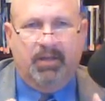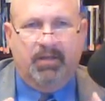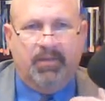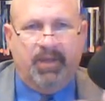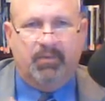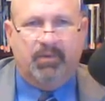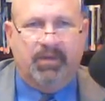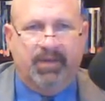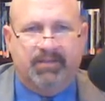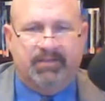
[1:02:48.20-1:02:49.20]
they
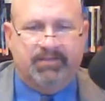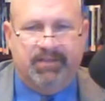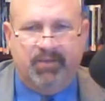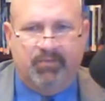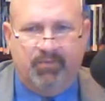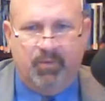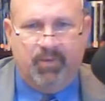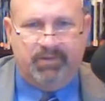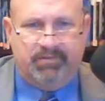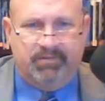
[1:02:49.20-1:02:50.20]
relate this inner
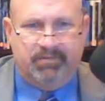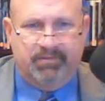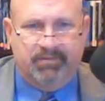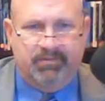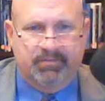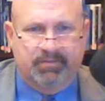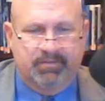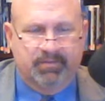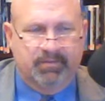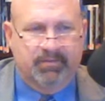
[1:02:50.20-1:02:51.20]
voice
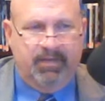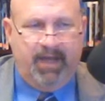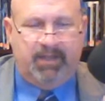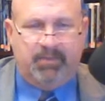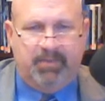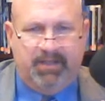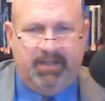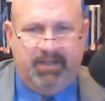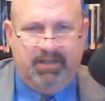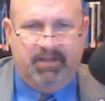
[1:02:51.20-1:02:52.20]
at the
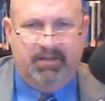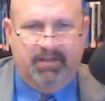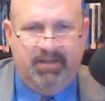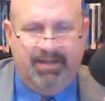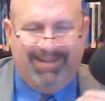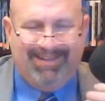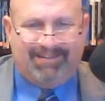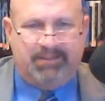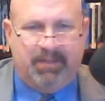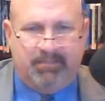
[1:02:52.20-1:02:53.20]
beginning that
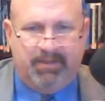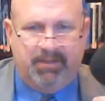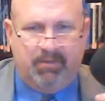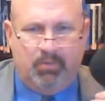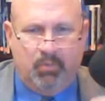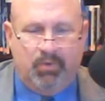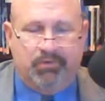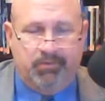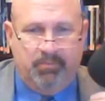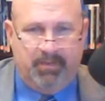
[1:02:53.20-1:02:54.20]
something was
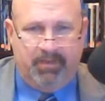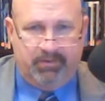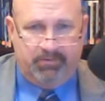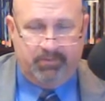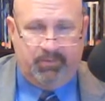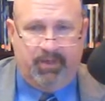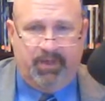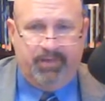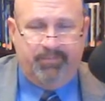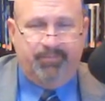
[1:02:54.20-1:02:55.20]
amiss,
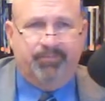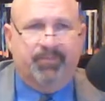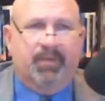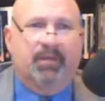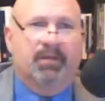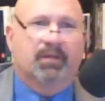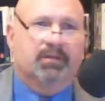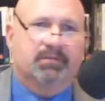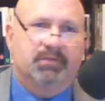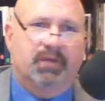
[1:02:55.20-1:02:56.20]
okay?
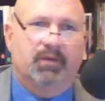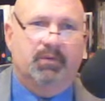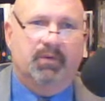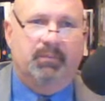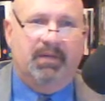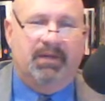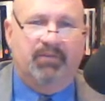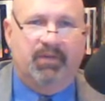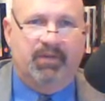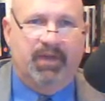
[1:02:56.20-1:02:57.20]
So, I mean, I've
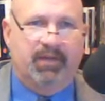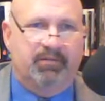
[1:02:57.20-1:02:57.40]
heard that.